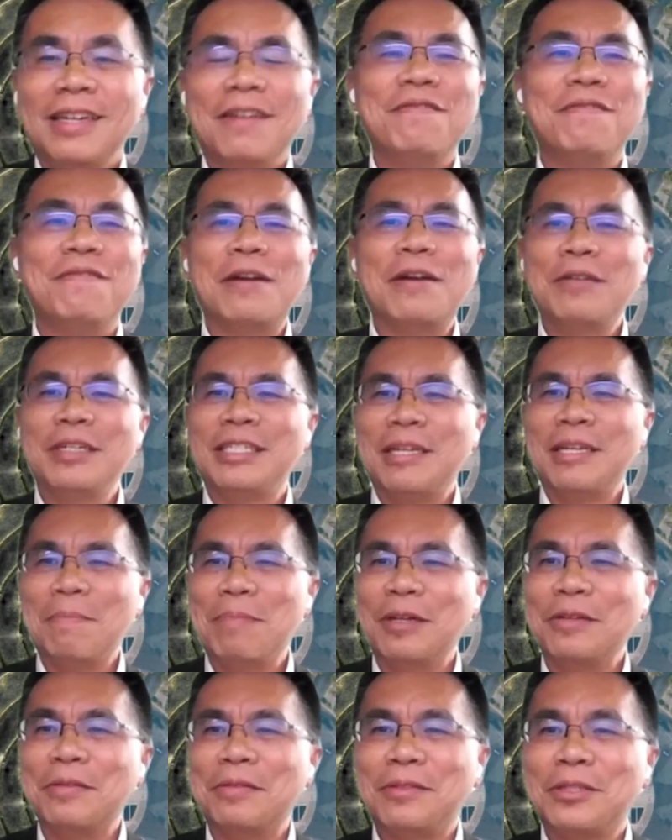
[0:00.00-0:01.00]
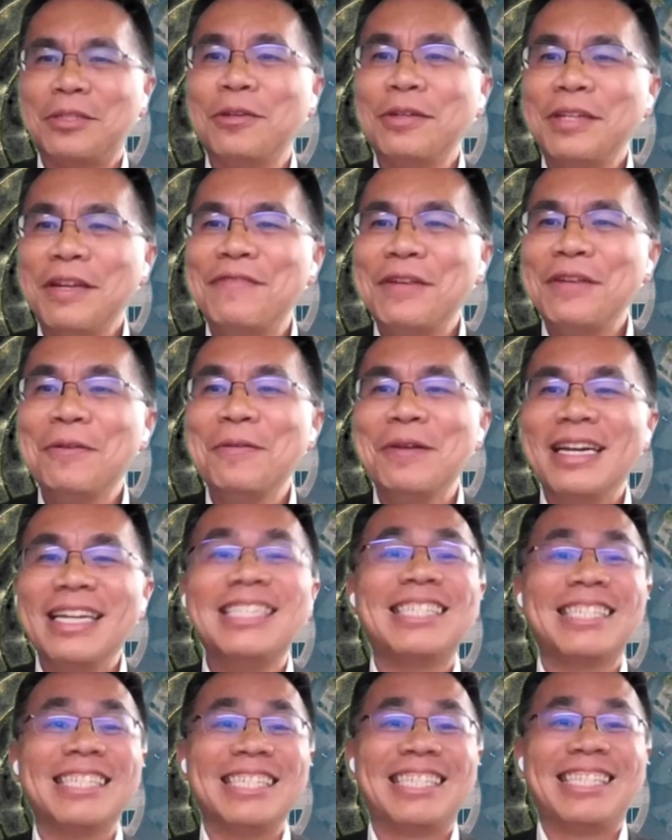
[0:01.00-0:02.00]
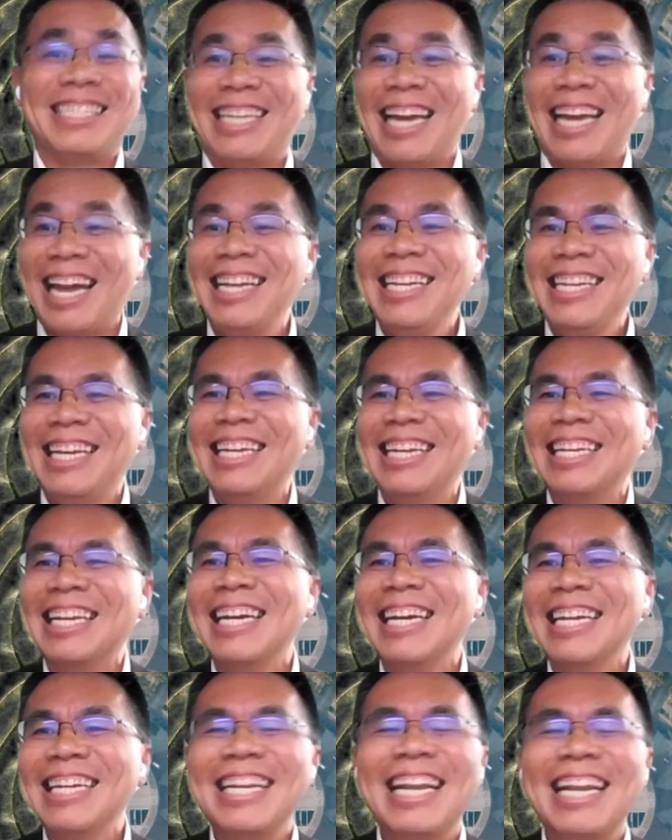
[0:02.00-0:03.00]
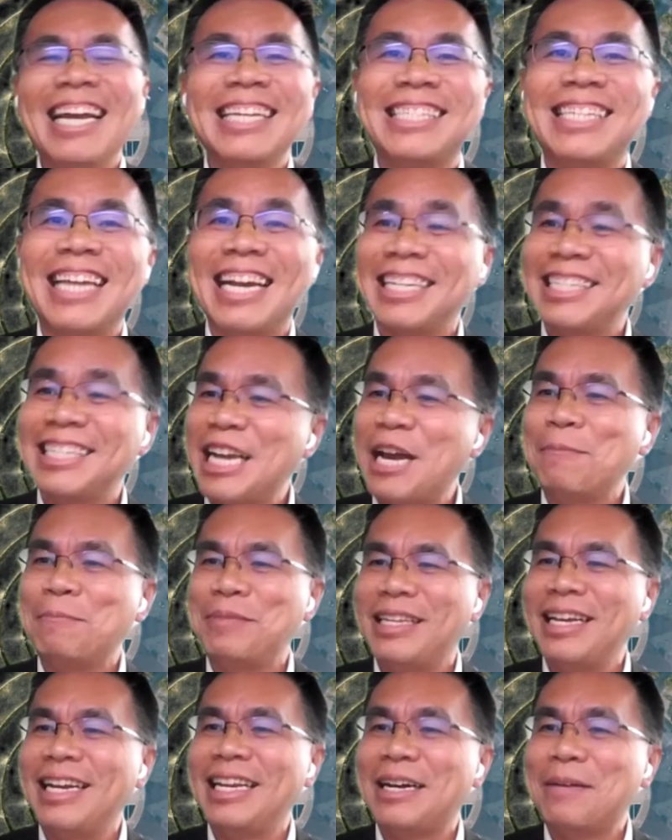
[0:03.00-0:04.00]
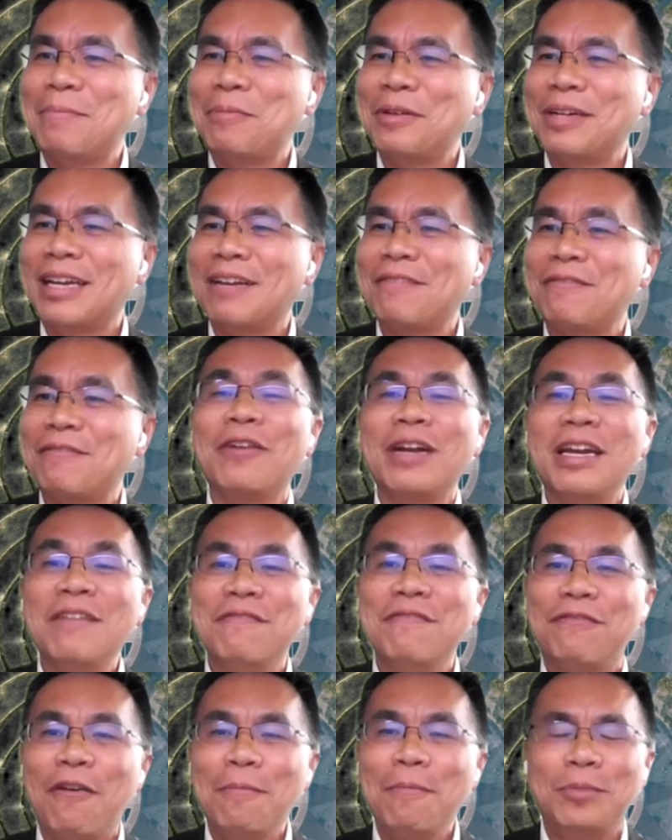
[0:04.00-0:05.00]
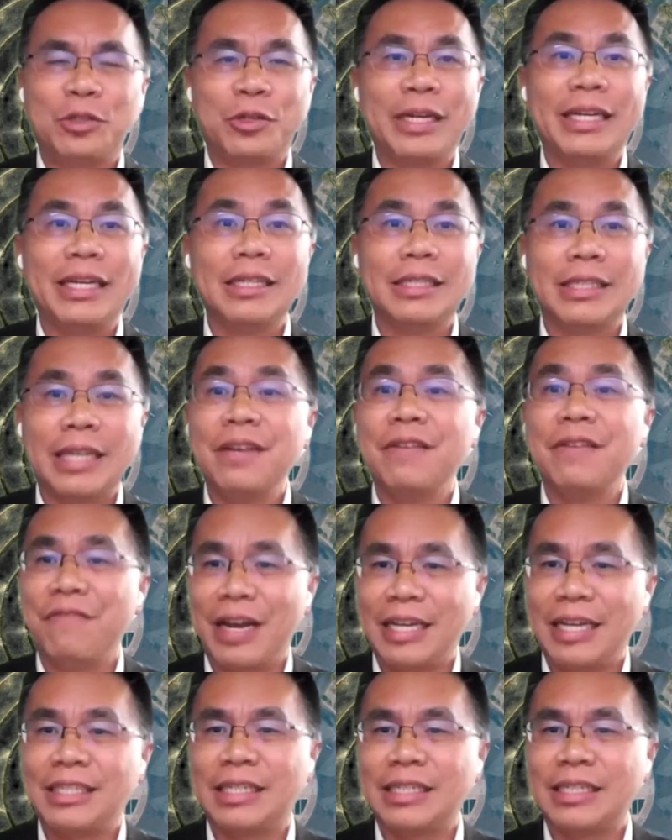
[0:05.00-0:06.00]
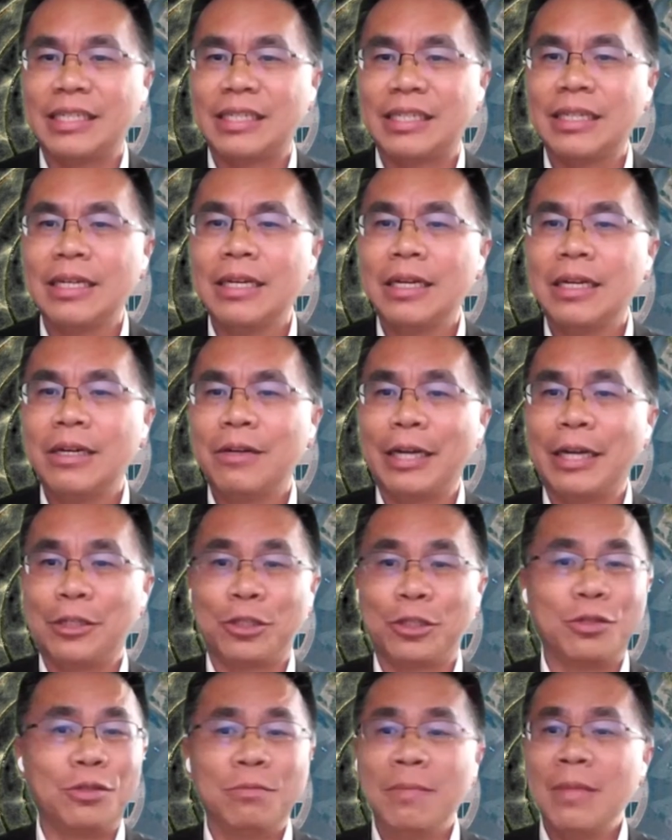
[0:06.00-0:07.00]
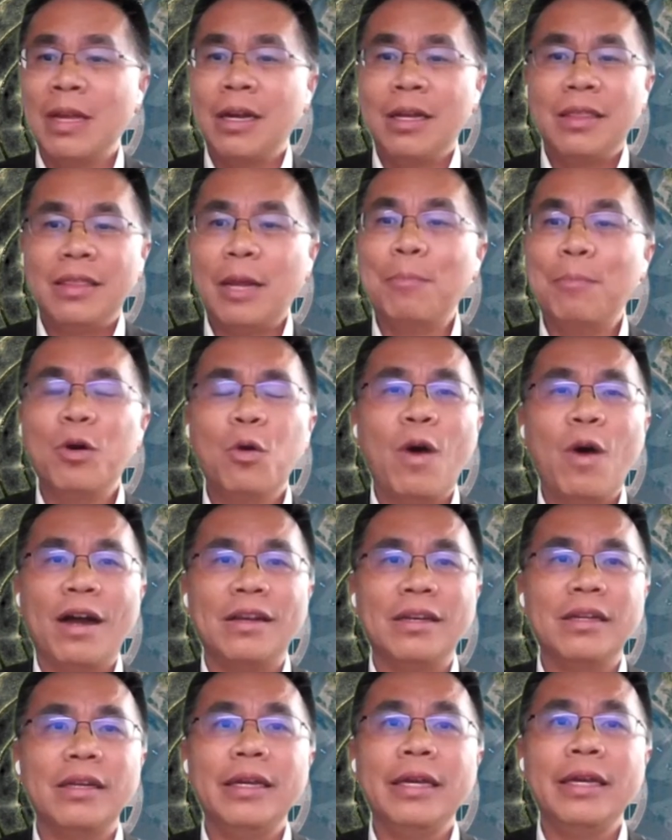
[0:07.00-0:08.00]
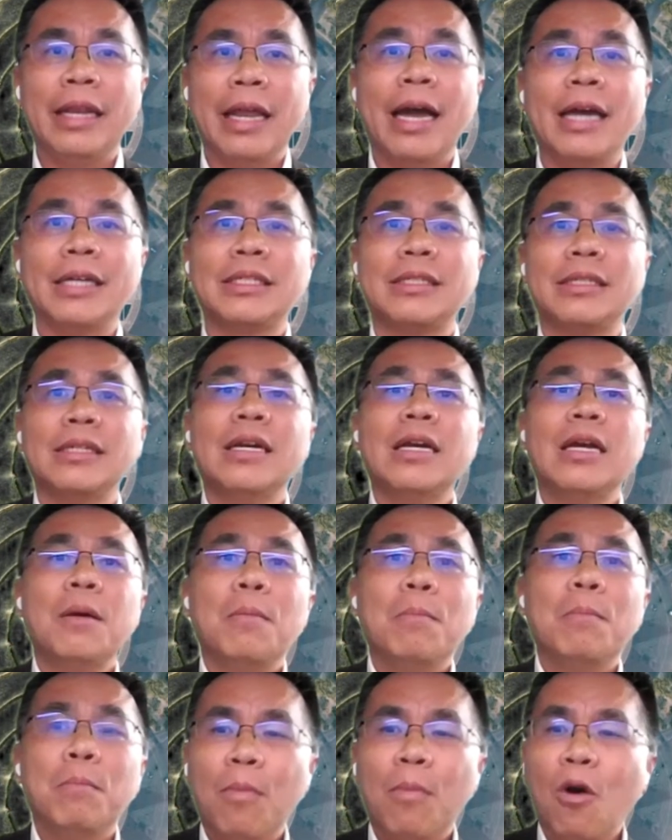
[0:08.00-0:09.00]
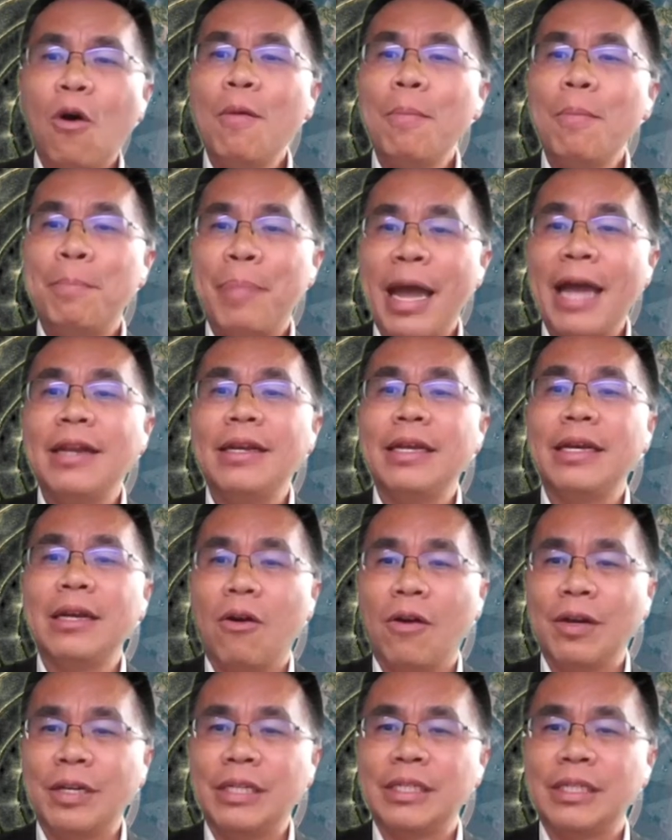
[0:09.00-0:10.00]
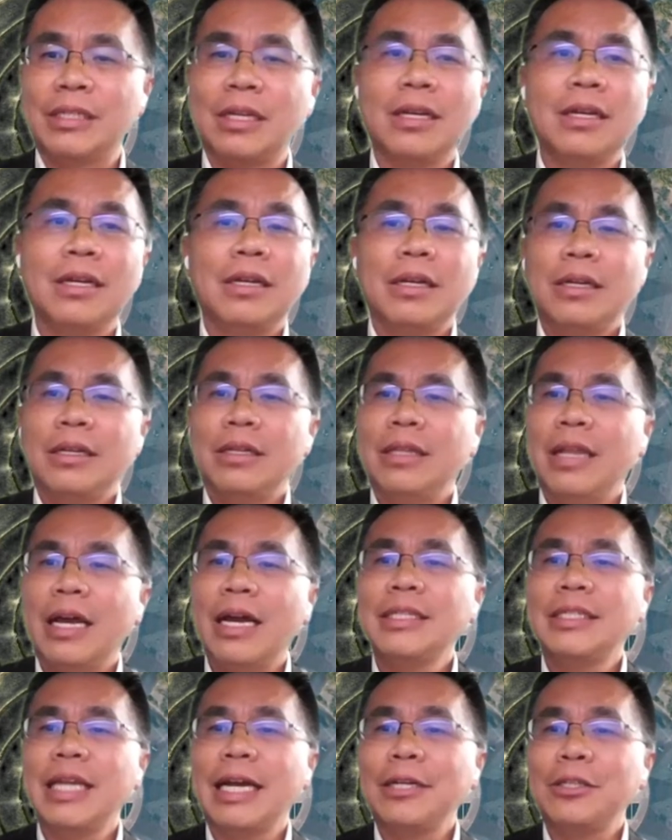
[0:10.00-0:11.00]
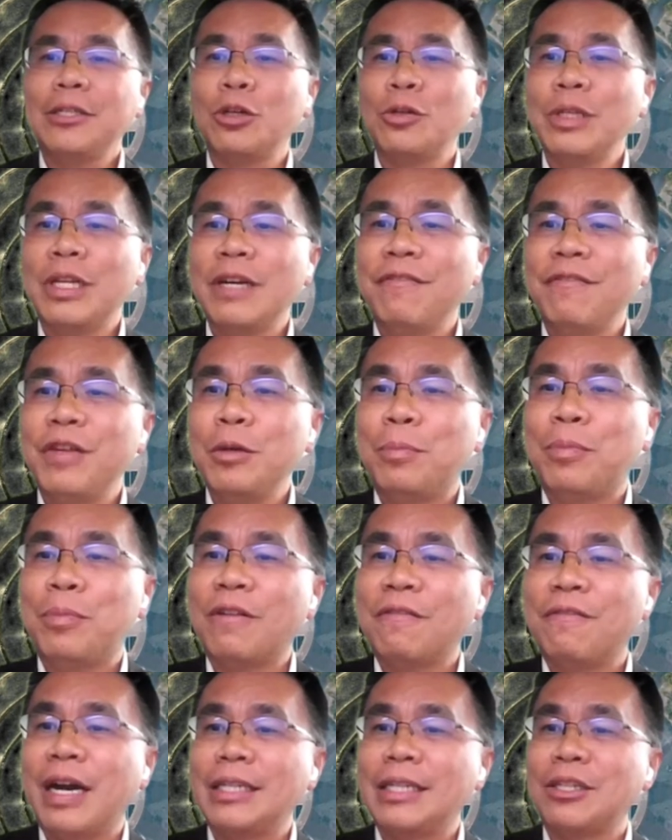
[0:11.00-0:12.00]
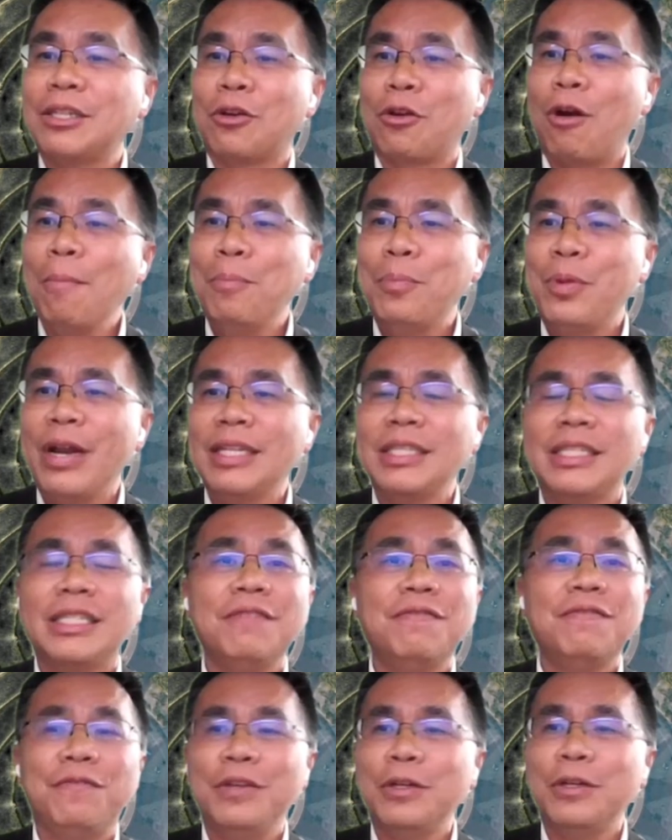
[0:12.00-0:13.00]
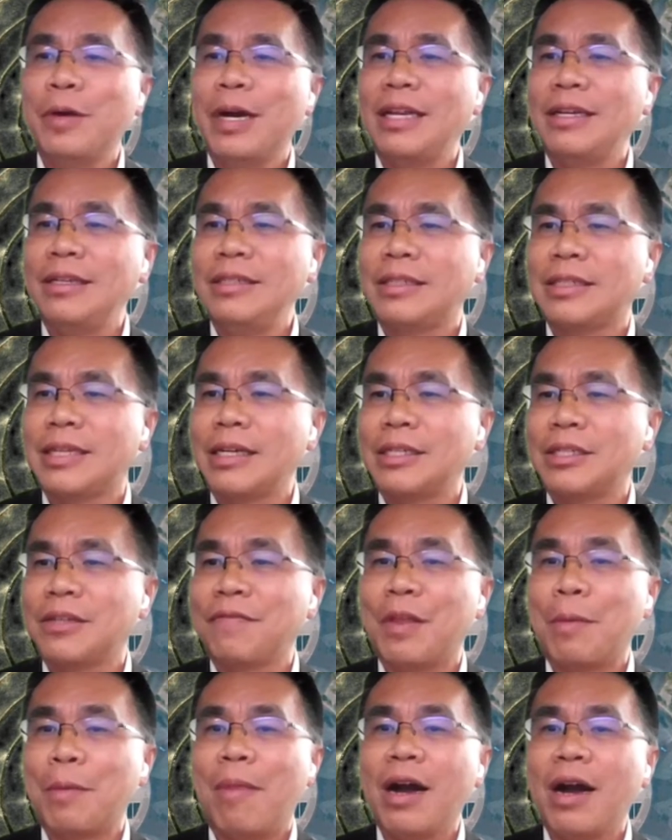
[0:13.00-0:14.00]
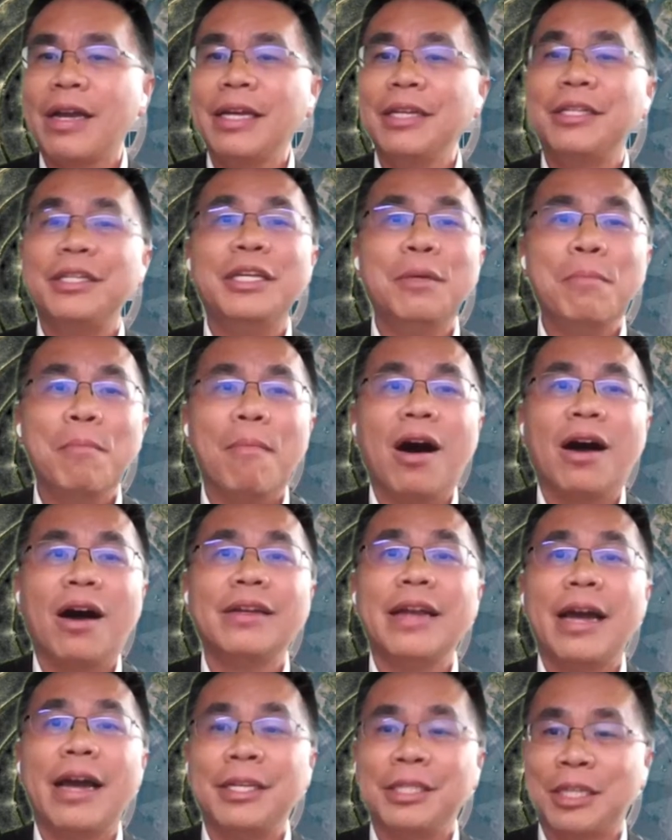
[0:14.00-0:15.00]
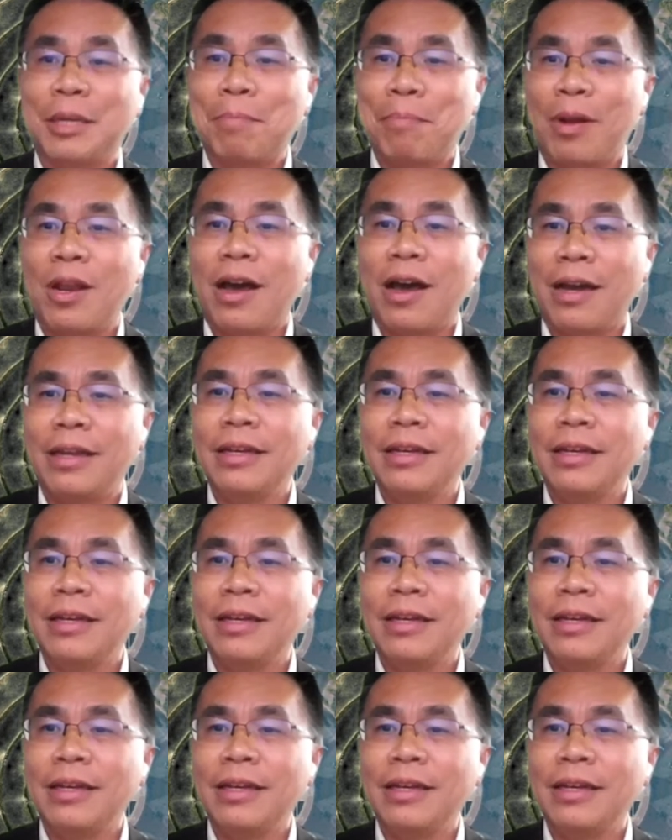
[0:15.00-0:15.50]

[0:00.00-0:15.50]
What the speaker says: Very simple. TotalView is the standard Nasdaq depth data product for informed traders and investors, right? So number one, it has more pending orders. Nasdaq TotalView provides a comprehensive view and insights of the market demand and supply,